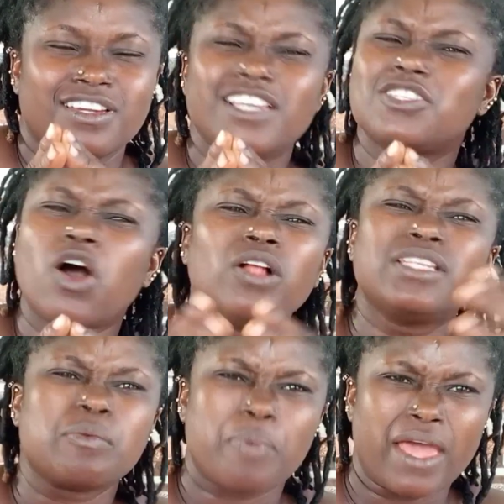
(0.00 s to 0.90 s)
It all
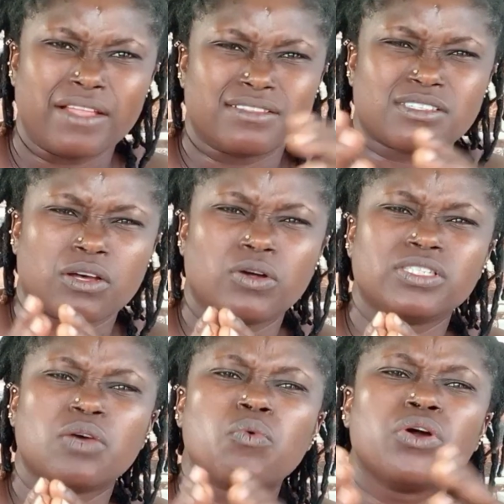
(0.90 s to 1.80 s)
depends on
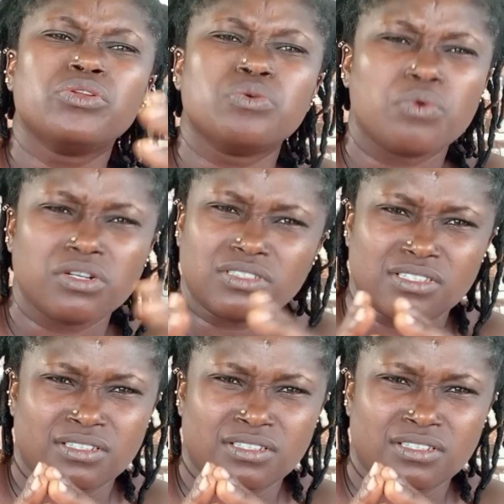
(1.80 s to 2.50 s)
the one you want,